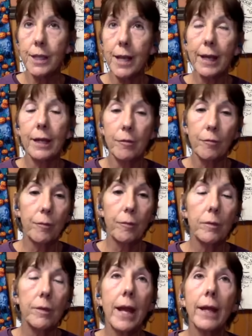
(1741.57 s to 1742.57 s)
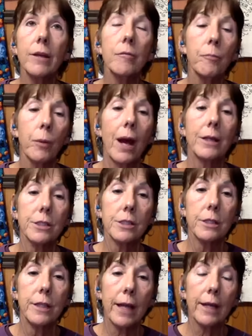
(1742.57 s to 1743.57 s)
negative, negative press,
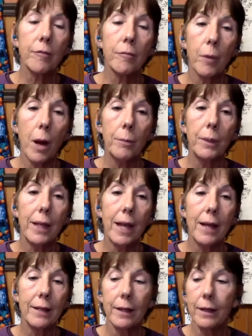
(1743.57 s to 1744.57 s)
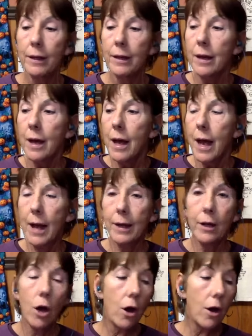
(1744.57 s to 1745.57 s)
negative propaganda. And
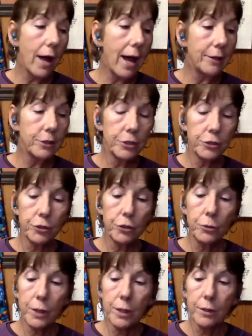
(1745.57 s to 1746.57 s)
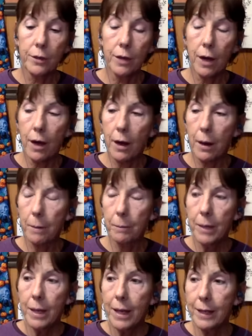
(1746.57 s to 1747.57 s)
it all had to do with, um,
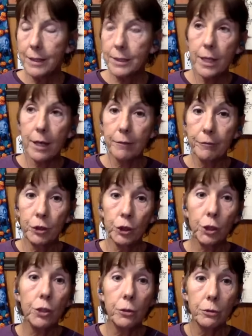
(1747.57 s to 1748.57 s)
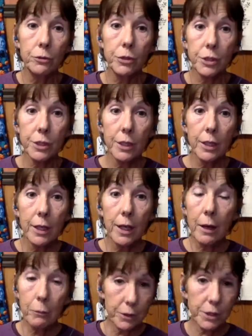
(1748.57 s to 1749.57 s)
instead of Jews,
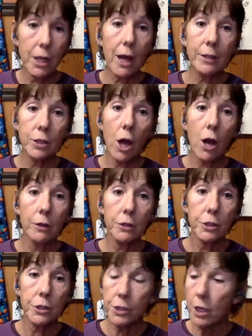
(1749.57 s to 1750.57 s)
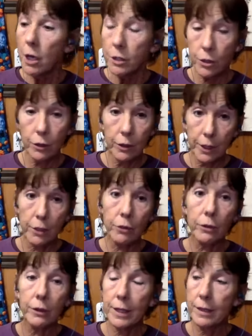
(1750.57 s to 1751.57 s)
it was Scientologists. So
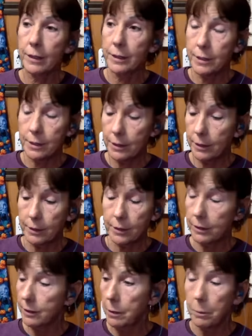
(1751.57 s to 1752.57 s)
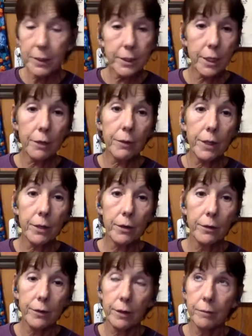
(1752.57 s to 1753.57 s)
literally the, the, the, the
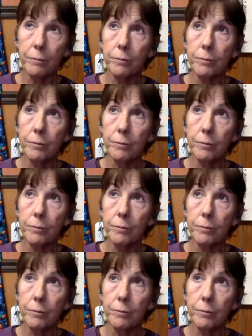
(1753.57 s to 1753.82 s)
material that